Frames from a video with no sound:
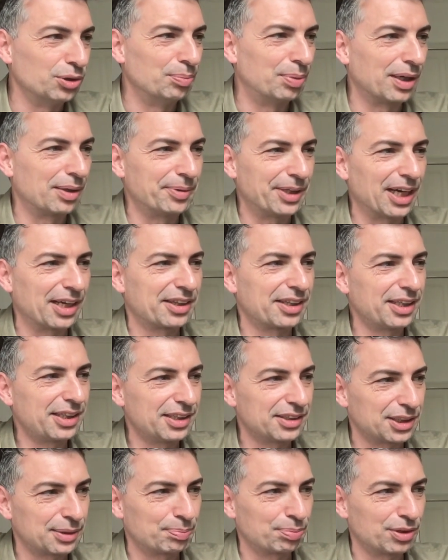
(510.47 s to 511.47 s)
but I mean, I think
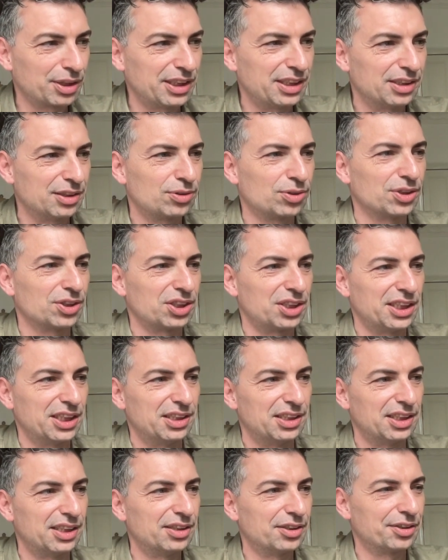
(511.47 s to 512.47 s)
it's pretty
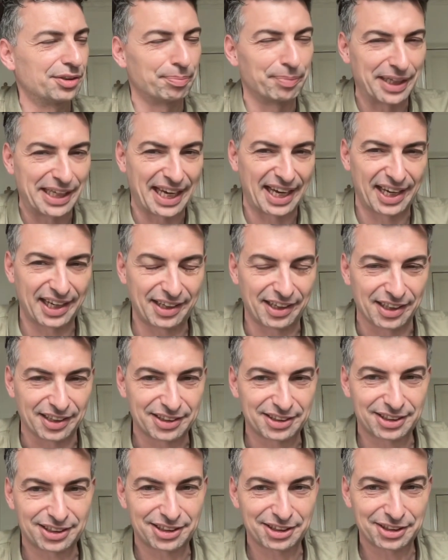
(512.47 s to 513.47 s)
interesting to hear the
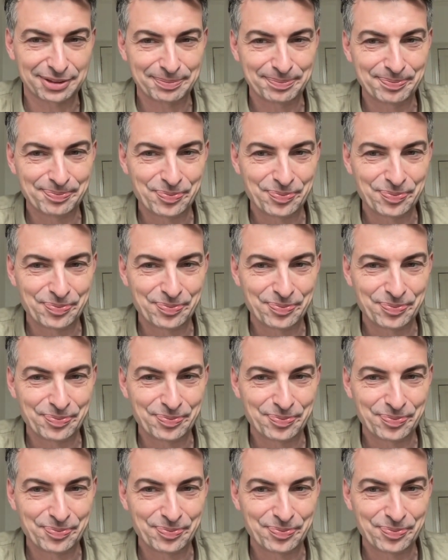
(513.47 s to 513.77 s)
mechanics